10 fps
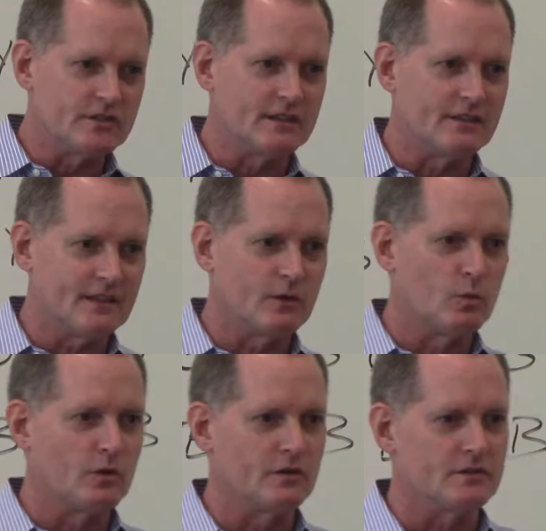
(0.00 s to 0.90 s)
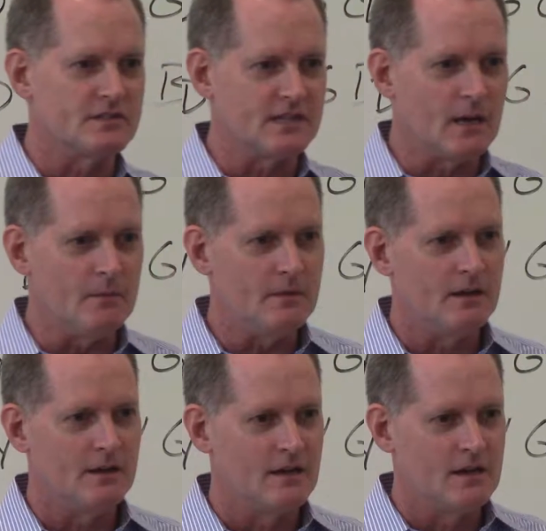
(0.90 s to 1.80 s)
that there were some
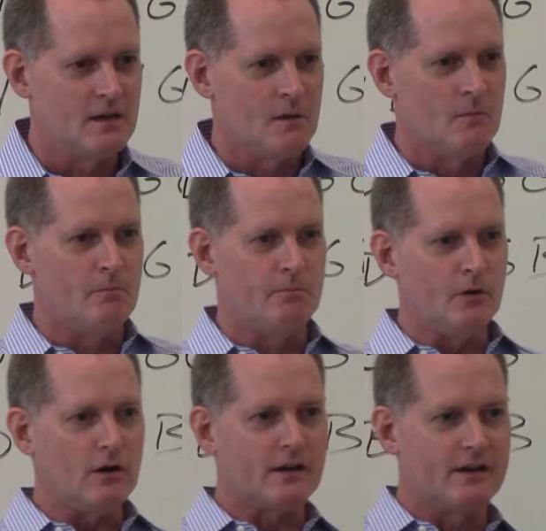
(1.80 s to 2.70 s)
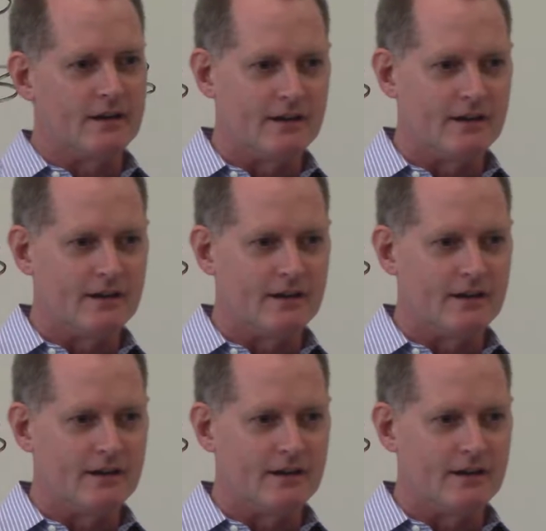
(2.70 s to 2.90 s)
book